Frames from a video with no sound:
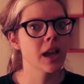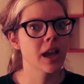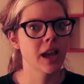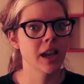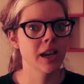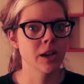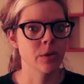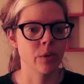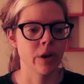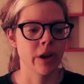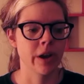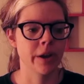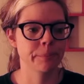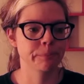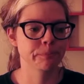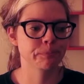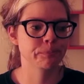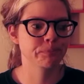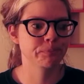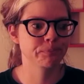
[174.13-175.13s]
Anyway,
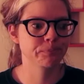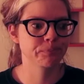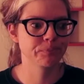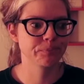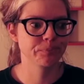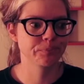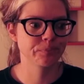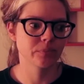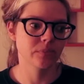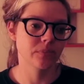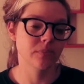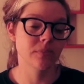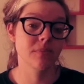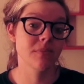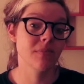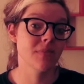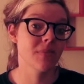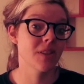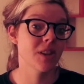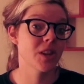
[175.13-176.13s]

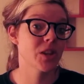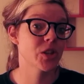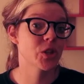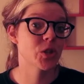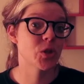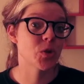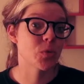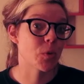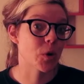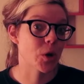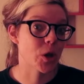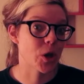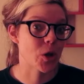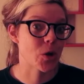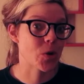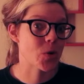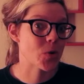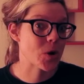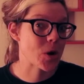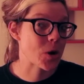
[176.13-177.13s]
super
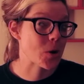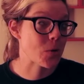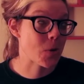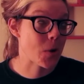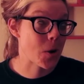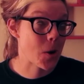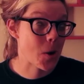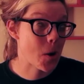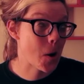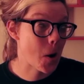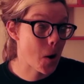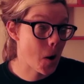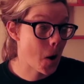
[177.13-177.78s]
cute, anyway